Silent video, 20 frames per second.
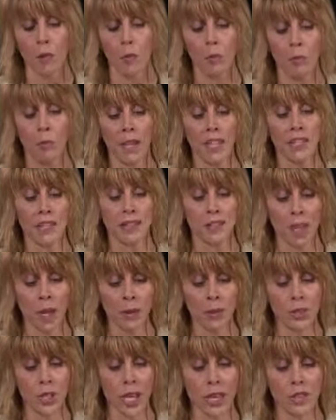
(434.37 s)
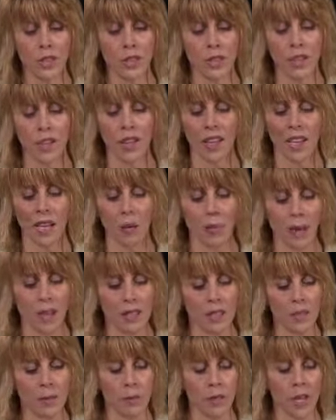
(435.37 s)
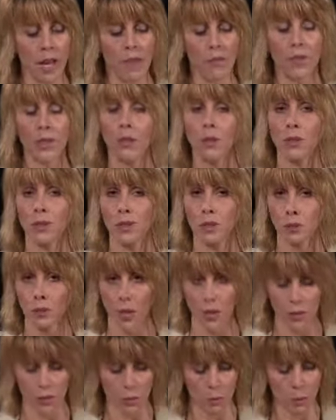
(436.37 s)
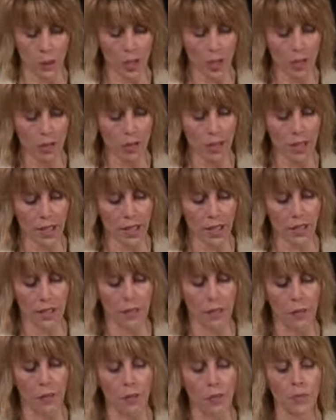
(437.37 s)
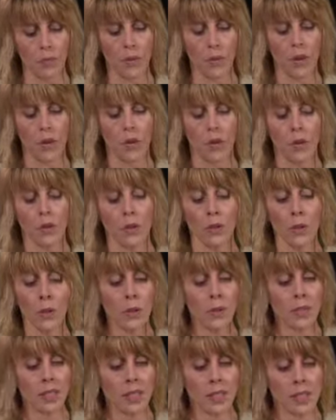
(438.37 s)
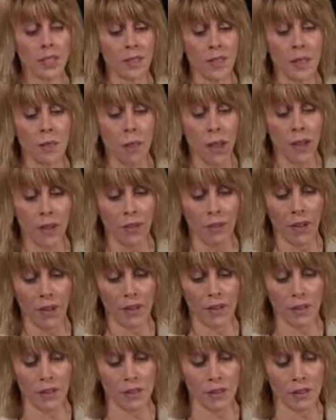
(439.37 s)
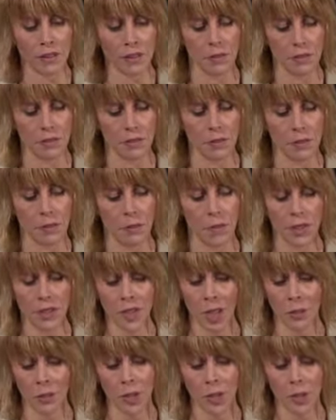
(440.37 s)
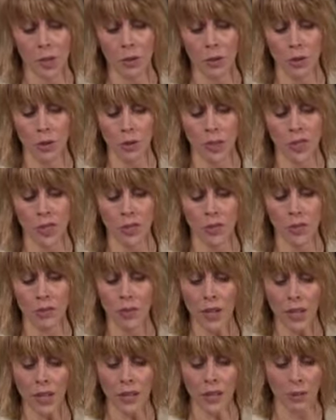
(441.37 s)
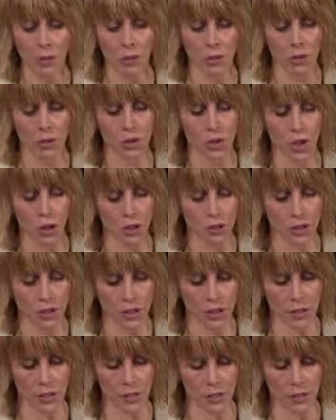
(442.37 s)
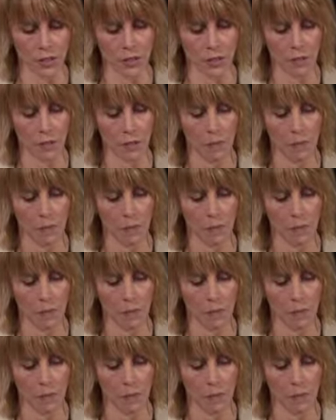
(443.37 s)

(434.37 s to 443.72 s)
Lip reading: be subject to the commencement of a new surrender period, lose existing benefits, be subject to increased fees or charges.